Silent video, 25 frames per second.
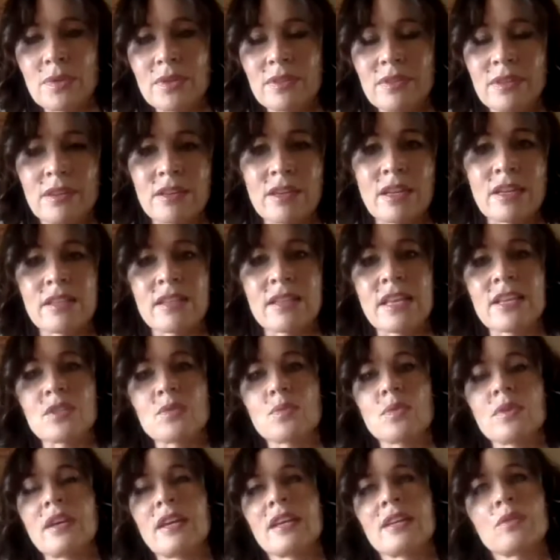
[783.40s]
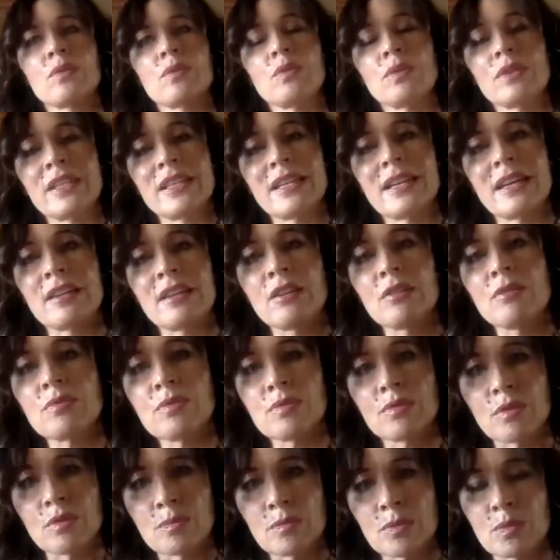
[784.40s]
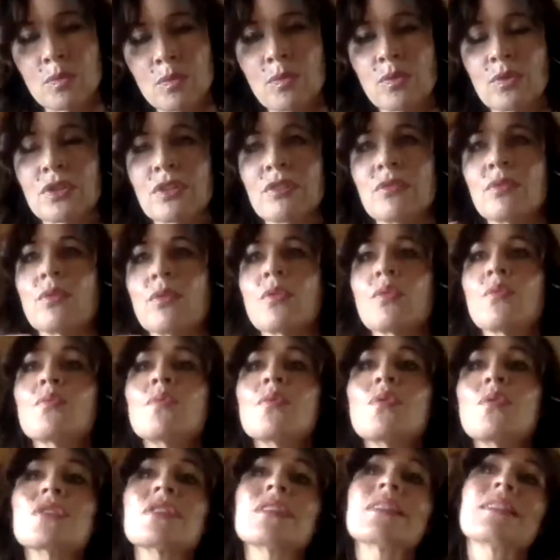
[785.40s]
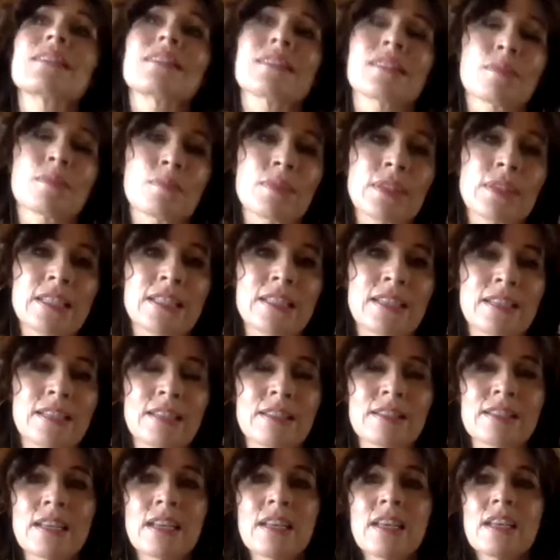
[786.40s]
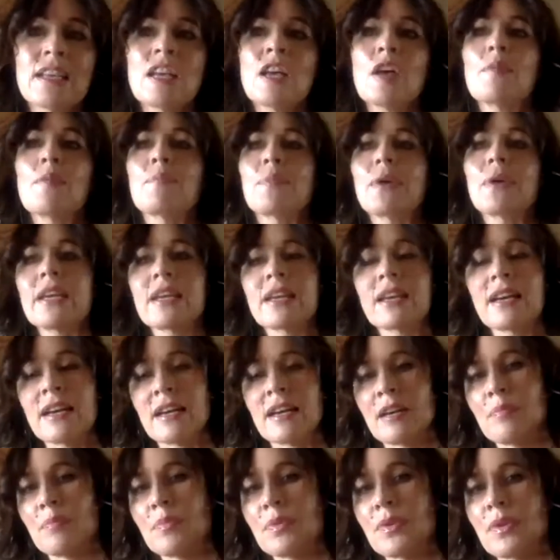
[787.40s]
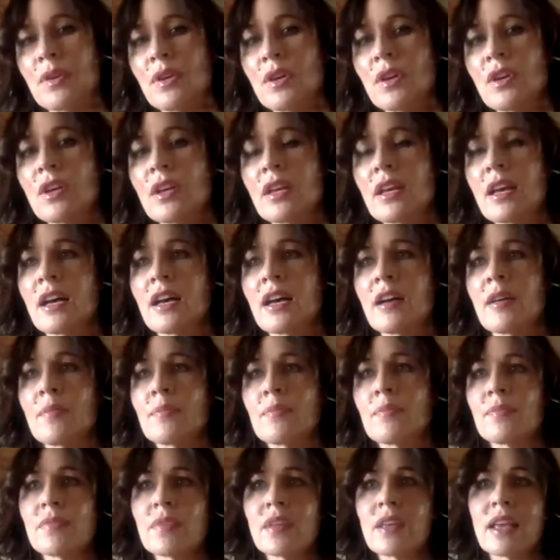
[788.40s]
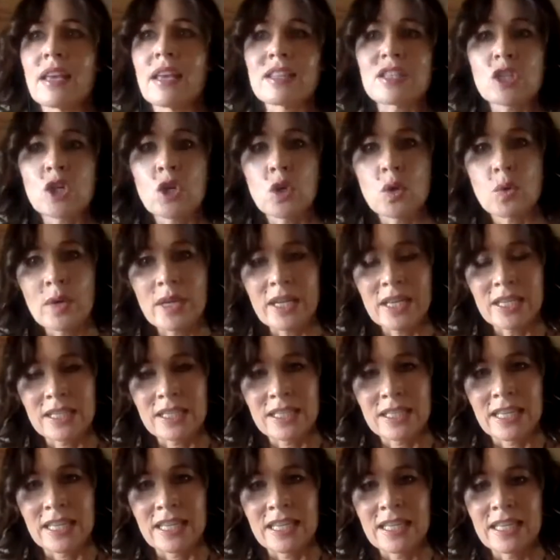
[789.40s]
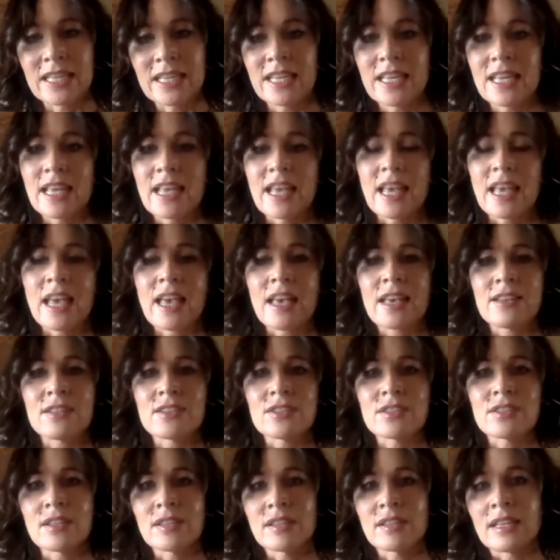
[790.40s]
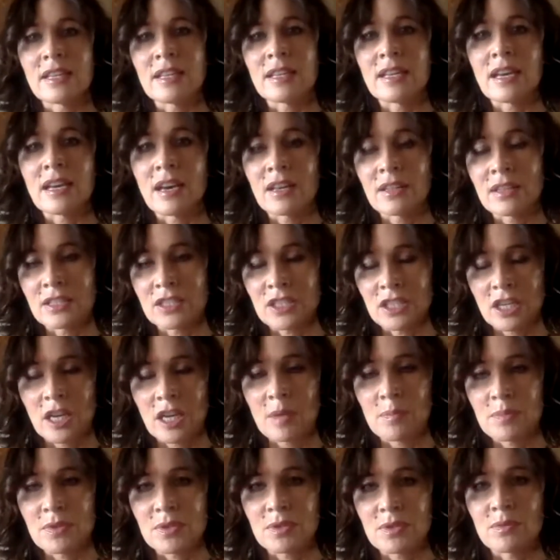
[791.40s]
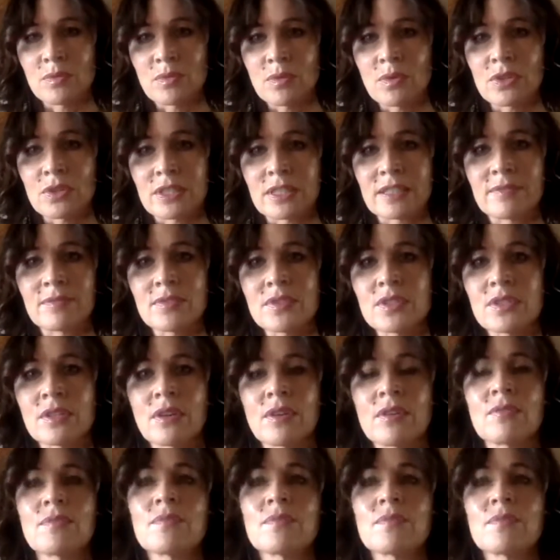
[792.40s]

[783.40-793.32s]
That, that's what I call the uninformed water, or the water that simply didn't pick up um, as quickly as the other types of water. So